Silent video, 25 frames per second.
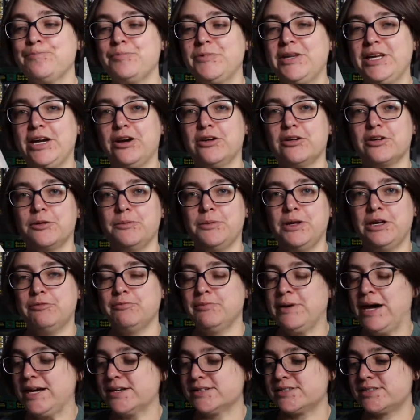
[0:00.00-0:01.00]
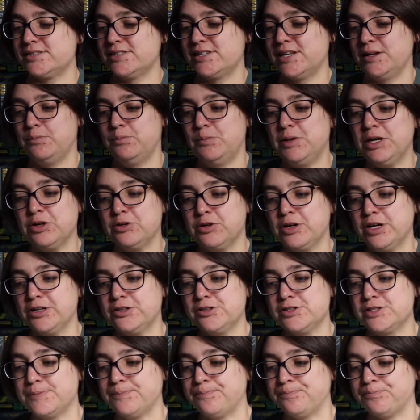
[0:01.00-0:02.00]
The Alchemy of Masques and
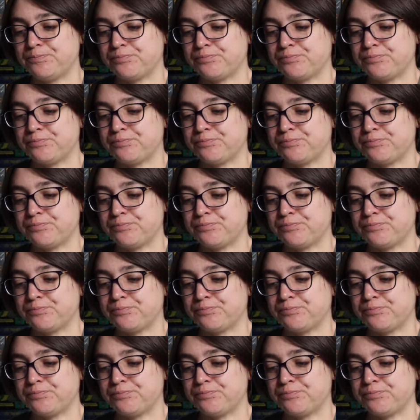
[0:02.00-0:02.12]
Mirrors.